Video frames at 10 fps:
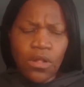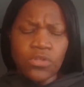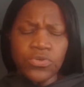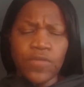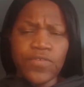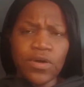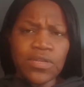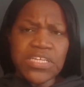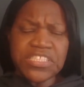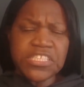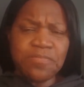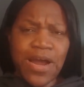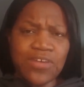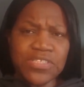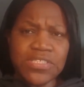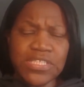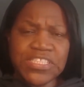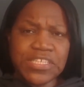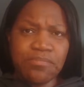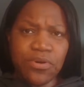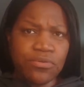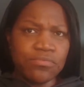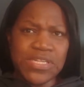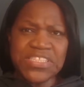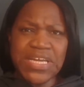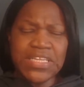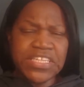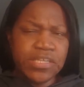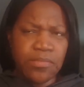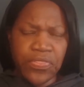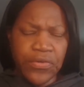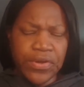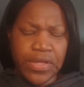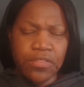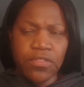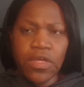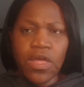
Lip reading: So if your lease expires in December, let's say December 30th,